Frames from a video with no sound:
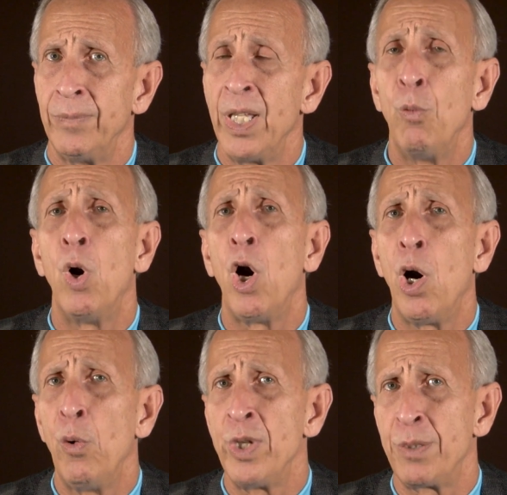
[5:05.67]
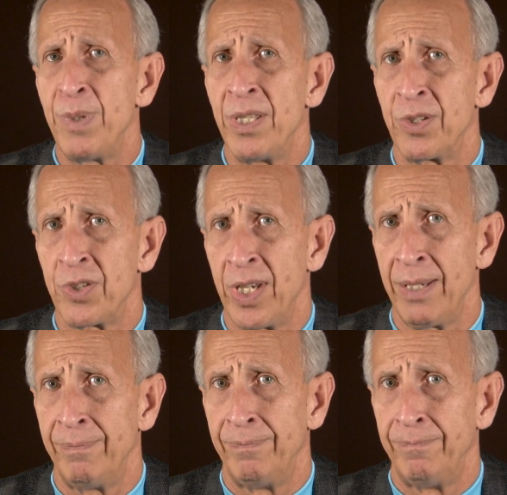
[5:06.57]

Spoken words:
It will always be the same.